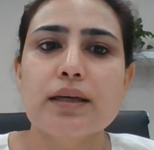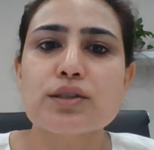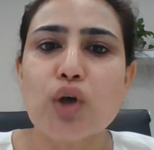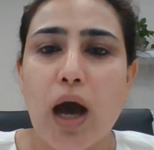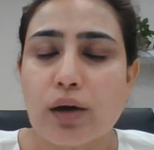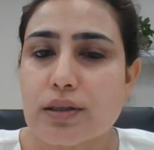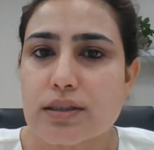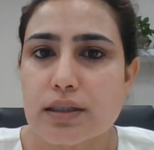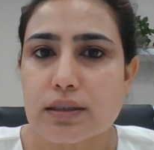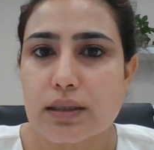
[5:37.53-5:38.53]
So, how
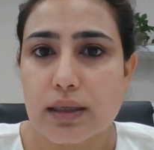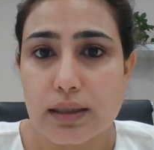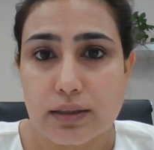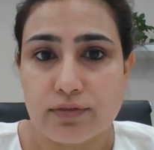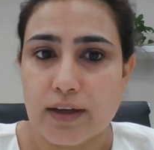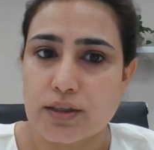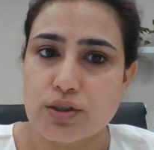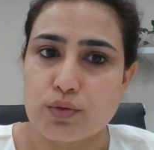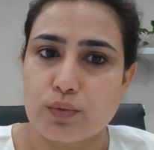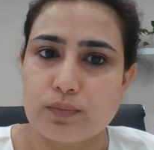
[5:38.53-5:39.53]
does it
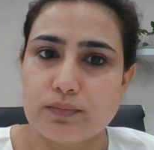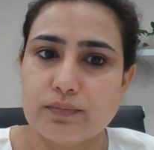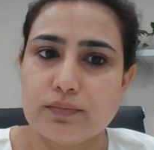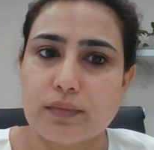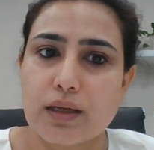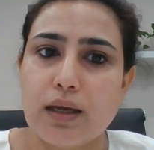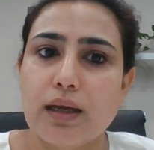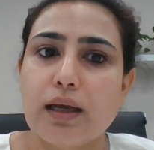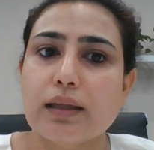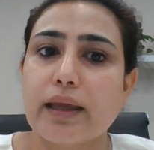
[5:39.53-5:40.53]
affect you?
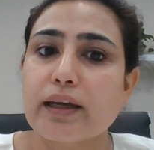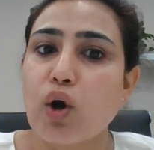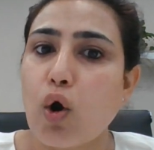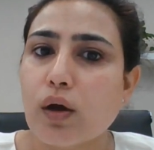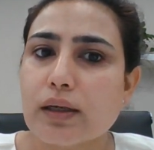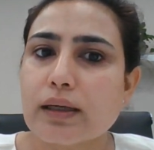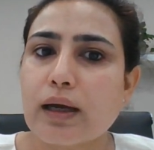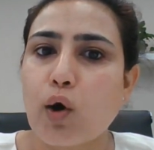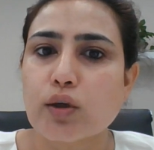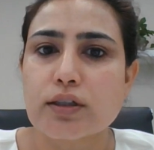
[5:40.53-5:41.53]
Like all
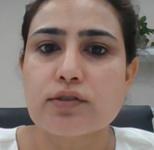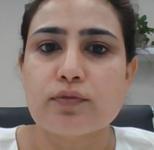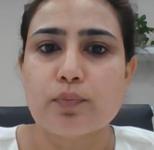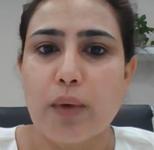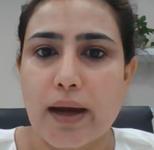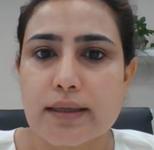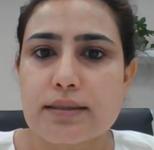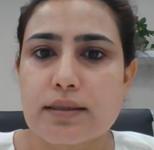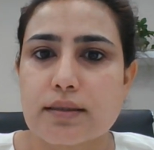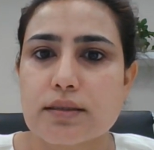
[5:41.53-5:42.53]
cognitive
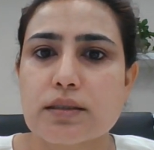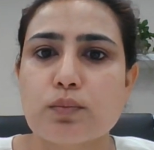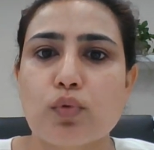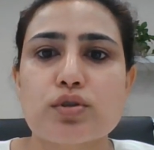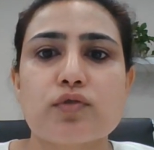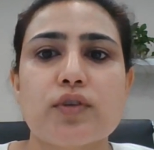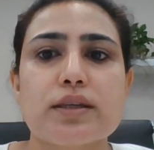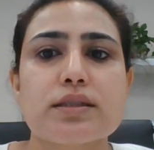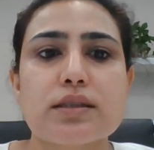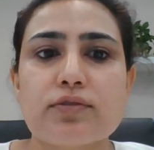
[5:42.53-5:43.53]
biases, most of
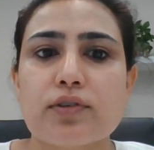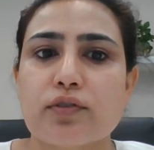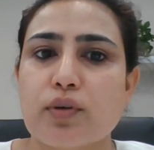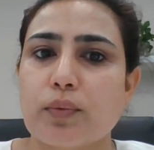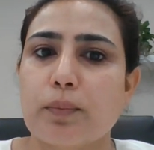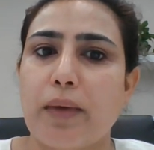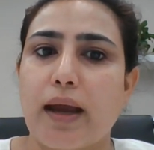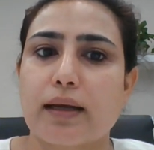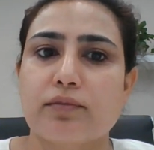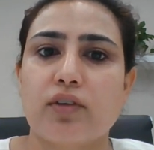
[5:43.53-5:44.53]
us suffer from the
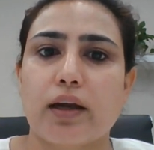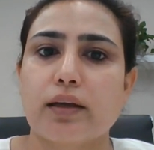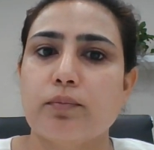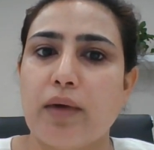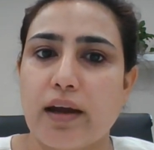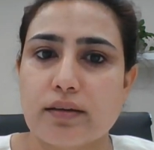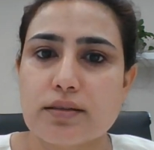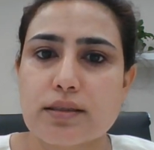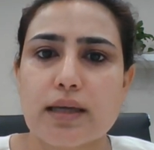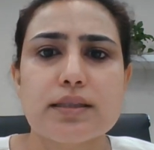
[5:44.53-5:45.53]
bandwagon
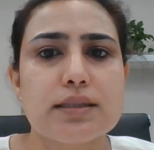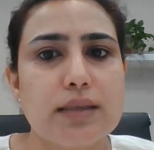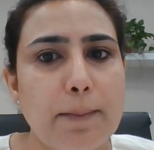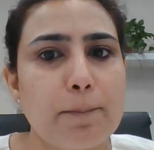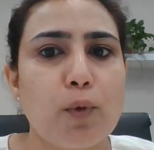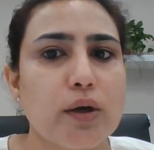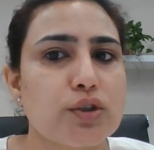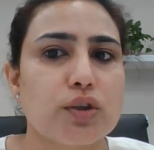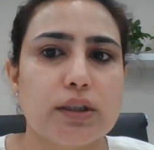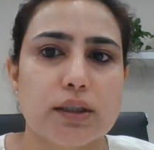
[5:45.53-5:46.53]
bias at some point
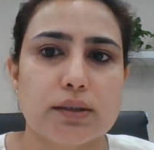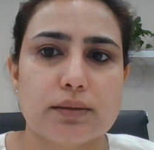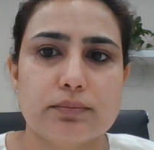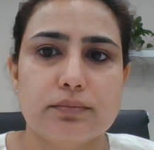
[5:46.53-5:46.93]
or the other.